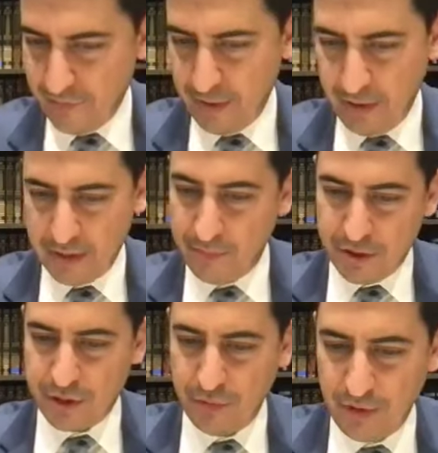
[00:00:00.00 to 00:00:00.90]
from a uh, uh
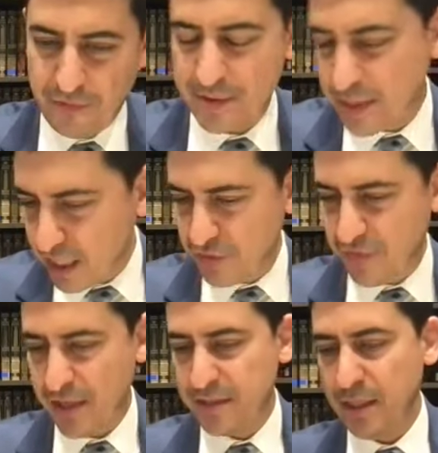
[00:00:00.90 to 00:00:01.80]
Mishnah, really, from a Sefet
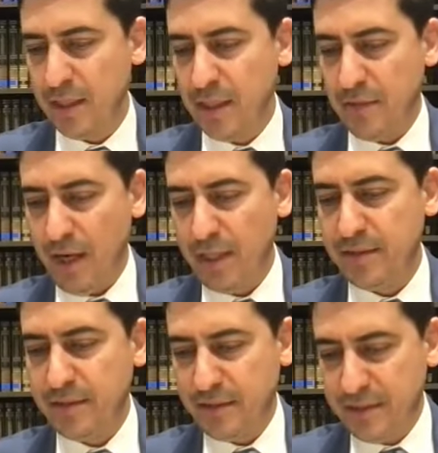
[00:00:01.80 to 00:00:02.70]
Shvit,
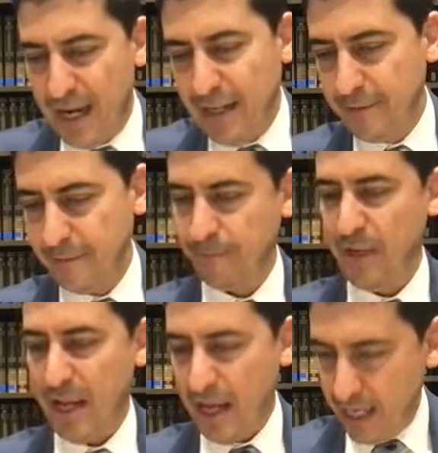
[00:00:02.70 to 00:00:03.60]
right? It's not
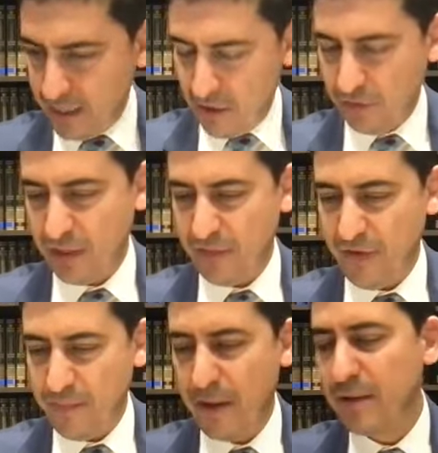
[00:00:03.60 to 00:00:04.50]
notin
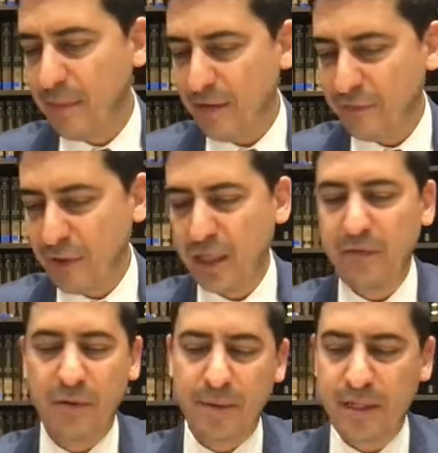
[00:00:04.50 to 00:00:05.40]

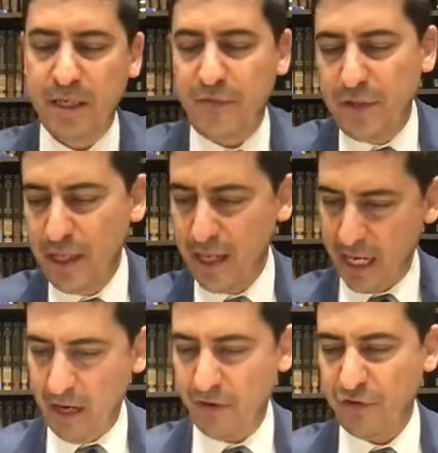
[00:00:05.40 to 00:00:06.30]
mavrichin
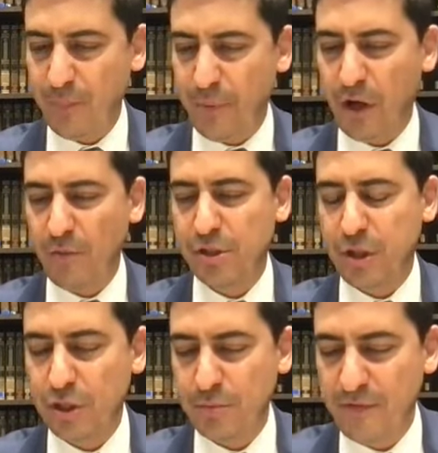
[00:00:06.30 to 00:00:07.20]

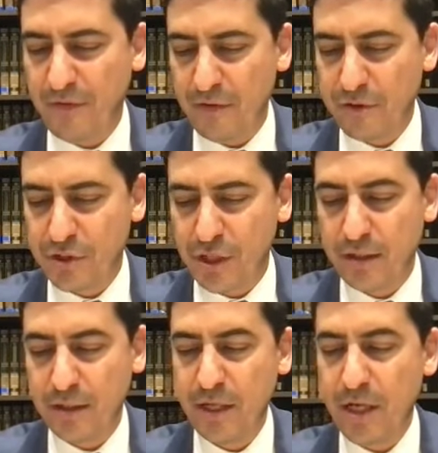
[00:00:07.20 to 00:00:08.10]
lufnei Rosh
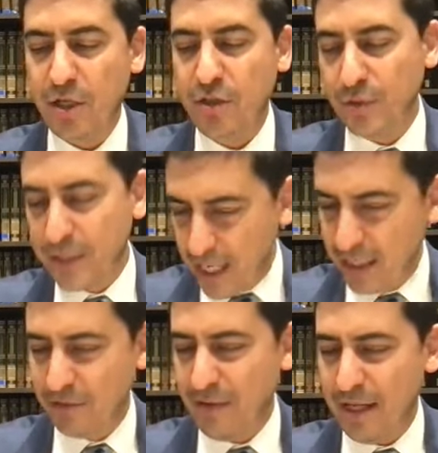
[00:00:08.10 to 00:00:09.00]
Hashanah. You
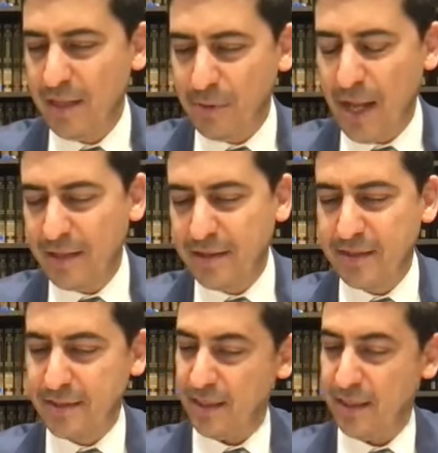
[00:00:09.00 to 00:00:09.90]
can't do any of the
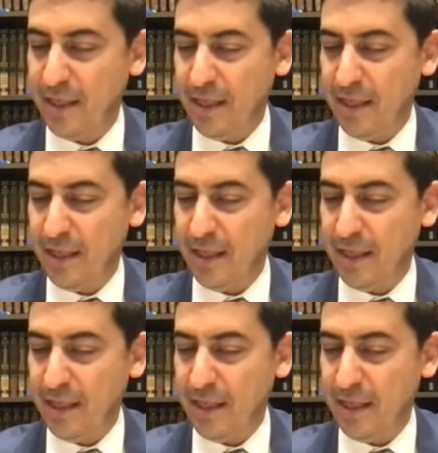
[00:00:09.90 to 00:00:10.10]
plantings,